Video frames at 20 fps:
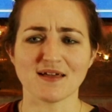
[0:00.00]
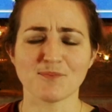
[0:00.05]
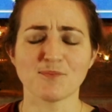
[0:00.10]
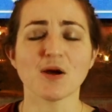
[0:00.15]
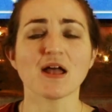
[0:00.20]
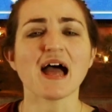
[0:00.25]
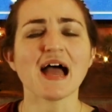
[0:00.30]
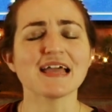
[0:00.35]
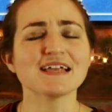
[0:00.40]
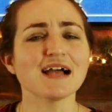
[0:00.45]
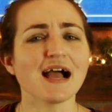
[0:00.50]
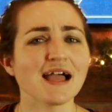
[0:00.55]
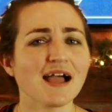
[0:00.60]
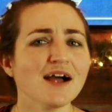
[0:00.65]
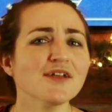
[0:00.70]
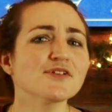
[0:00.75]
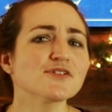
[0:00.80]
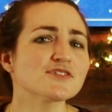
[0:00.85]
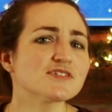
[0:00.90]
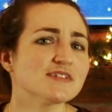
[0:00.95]
But I
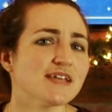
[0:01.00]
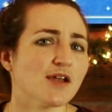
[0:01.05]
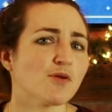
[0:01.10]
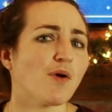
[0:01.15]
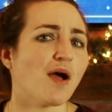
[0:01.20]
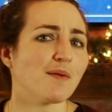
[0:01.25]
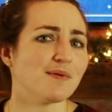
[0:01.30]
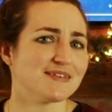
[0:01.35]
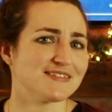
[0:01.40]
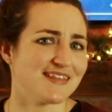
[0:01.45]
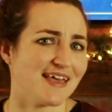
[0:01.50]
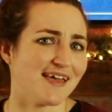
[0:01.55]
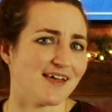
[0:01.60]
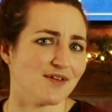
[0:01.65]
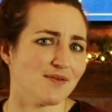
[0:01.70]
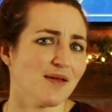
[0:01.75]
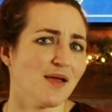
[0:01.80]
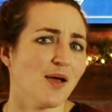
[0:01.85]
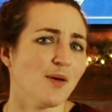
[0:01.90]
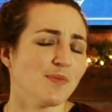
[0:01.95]
understand why we say
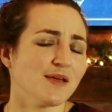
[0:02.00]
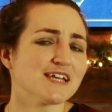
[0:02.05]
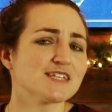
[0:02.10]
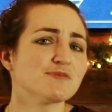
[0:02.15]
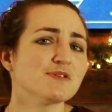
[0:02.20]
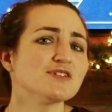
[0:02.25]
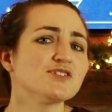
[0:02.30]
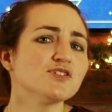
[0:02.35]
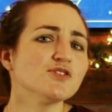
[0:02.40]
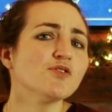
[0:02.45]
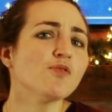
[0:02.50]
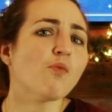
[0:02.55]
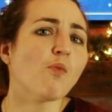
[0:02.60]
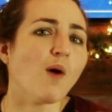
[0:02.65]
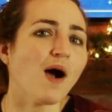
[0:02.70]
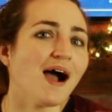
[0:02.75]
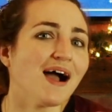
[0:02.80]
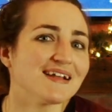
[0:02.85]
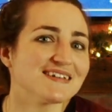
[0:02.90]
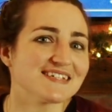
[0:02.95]
it, because we do
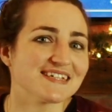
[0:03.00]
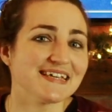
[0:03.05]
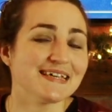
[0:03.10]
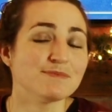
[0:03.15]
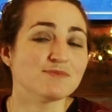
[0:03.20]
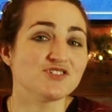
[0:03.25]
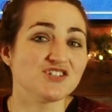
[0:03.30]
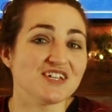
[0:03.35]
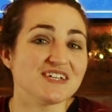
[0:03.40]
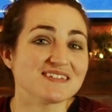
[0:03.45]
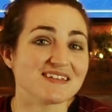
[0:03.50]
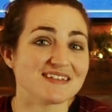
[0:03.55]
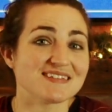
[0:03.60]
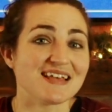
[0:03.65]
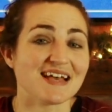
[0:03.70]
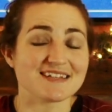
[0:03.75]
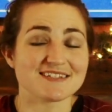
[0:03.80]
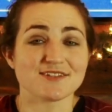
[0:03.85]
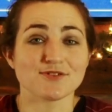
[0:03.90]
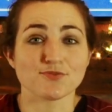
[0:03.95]
want to keep
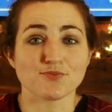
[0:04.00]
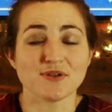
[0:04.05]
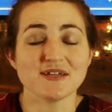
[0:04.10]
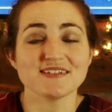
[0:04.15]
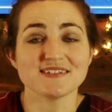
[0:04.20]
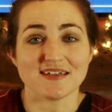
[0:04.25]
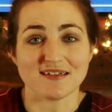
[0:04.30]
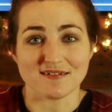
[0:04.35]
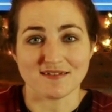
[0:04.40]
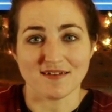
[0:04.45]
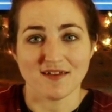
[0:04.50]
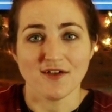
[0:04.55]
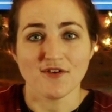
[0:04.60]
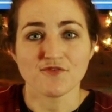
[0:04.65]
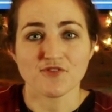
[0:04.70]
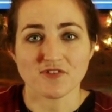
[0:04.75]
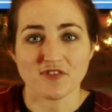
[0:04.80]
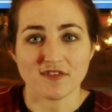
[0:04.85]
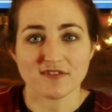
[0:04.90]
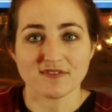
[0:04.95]
Jesus as the reason
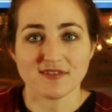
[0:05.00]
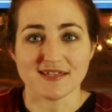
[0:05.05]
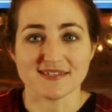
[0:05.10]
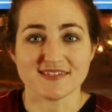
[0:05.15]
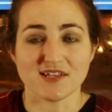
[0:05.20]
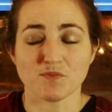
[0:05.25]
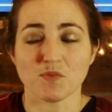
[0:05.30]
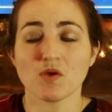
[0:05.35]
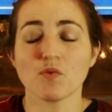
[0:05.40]
for this season.